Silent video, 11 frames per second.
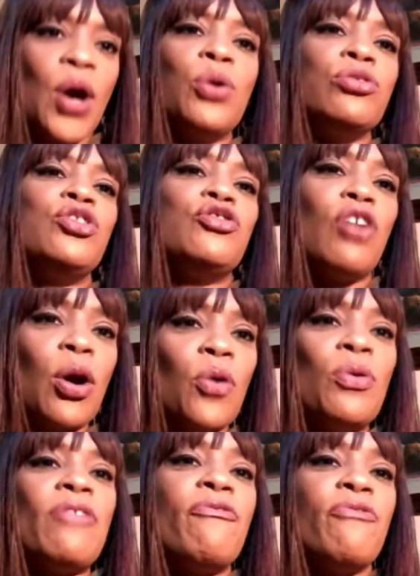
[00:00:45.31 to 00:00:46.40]
who struggle
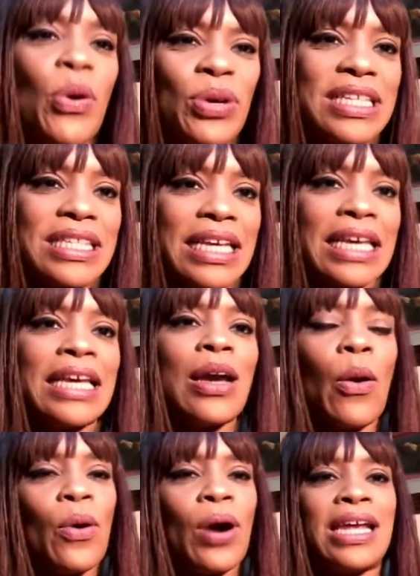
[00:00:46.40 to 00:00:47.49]
with focusing
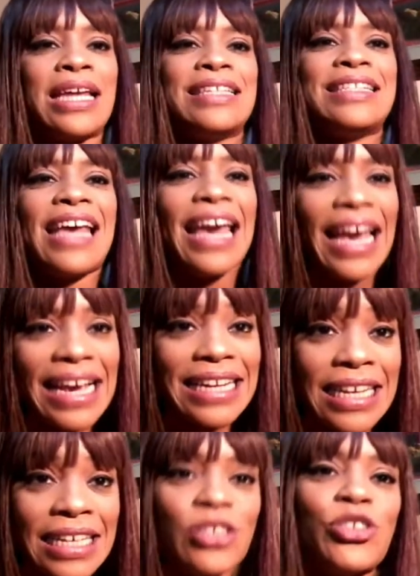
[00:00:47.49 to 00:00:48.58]
on and
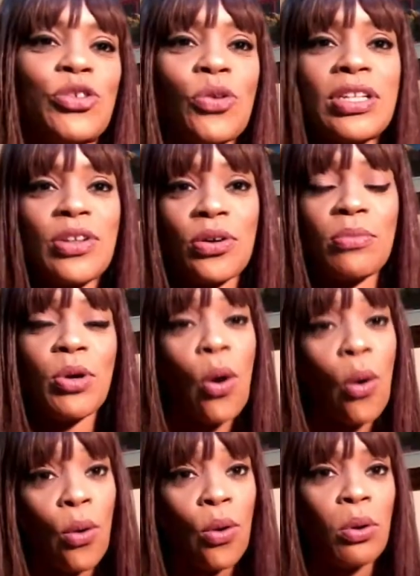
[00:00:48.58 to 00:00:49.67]
attaining short-term
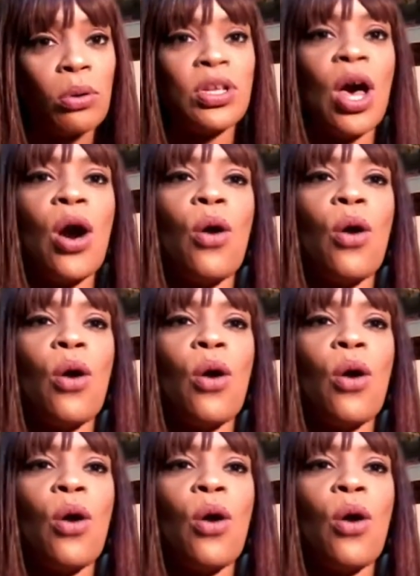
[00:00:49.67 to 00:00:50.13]
goals